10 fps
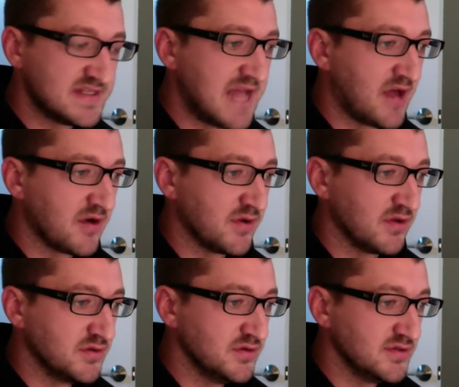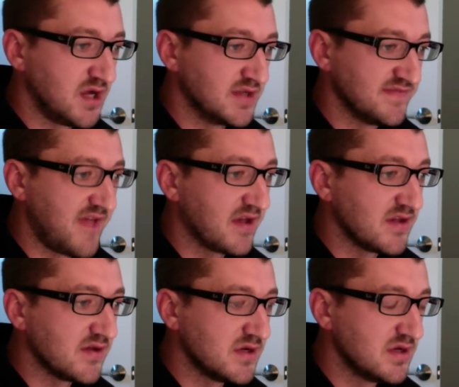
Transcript: dollar were to lose all its value,